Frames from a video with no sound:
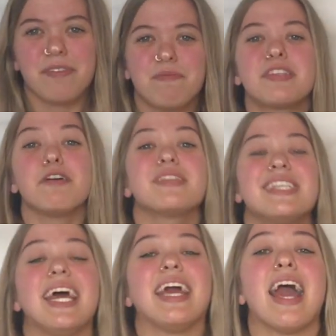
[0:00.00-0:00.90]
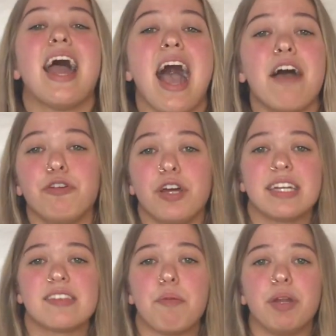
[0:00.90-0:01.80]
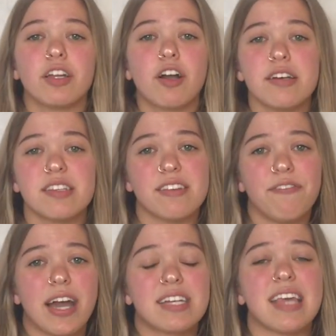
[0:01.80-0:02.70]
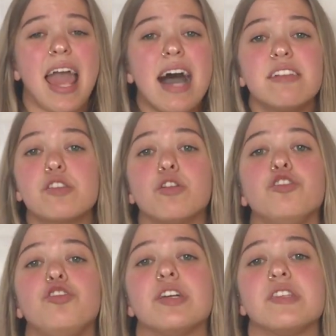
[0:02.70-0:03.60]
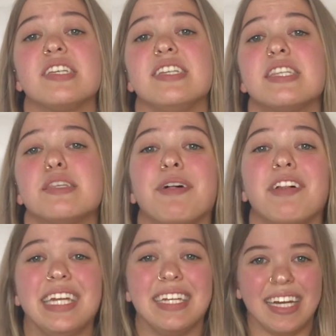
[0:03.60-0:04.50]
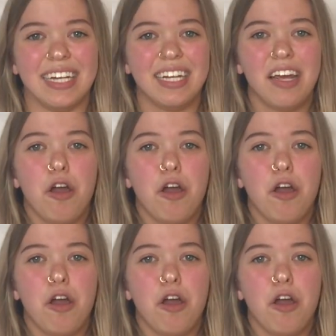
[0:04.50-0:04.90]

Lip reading: So today, after examining the causes, effects, and solutions to disability dating,